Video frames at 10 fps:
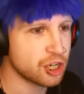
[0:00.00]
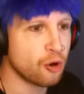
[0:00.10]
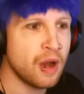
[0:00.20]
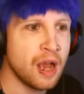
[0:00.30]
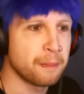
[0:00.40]

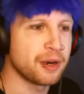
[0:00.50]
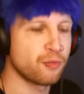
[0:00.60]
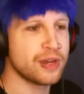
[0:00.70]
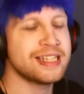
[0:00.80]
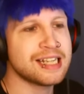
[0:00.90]
so, but a
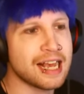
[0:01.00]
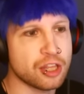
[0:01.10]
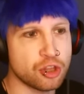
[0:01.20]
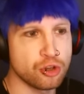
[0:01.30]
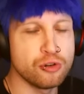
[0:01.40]

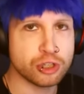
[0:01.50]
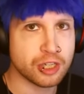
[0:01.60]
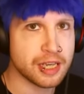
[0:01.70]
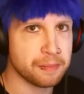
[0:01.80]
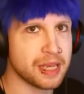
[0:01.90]
reset
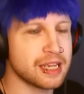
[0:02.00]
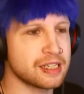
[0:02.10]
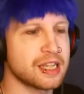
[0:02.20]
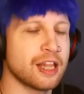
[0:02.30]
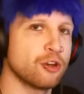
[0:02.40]
usually
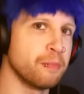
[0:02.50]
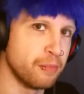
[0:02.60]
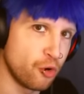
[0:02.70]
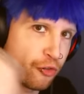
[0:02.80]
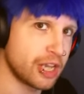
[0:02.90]
means that they're
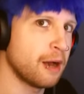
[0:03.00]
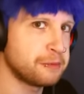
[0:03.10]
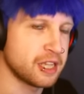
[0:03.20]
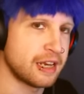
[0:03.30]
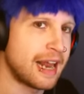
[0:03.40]
moving
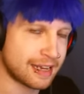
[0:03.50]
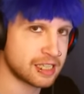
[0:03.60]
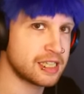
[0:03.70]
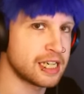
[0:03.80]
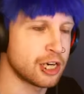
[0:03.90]
up to the
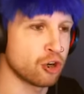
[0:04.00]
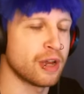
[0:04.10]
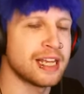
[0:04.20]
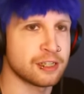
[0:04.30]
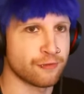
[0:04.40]
next
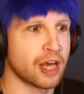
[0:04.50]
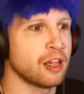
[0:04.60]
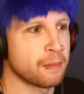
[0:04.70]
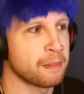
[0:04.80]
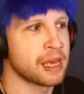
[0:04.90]
tier in
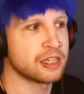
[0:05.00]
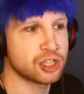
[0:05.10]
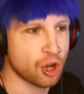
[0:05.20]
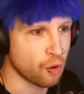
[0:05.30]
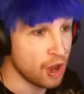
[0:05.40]
development.
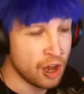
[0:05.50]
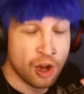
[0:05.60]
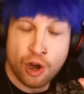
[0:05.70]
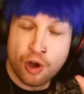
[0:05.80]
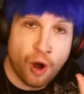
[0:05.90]
So
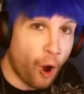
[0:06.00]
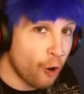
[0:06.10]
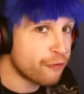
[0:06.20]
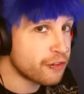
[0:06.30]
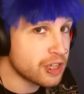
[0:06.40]

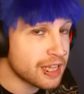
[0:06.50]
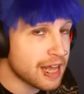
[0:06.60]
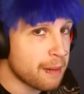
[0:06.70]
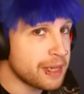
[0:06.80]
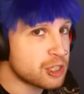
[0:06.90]
hopefully
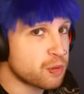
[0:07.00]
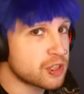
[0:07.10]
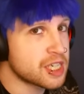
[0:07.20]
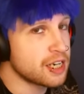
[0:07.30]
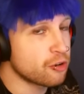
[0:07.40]
that means
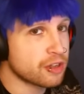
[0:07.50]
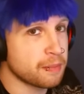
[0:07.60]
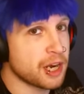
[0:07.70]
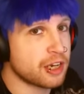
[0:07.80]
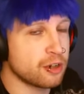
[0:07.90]
we'll see a North
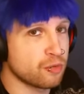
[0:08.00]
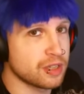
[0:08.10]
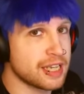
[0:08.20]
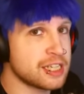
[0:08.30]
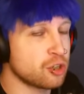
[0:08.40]
American
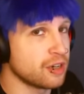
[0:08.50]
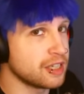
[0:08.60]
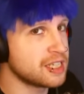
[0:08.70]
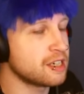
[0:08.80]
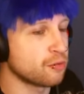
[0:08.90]
release, or at least a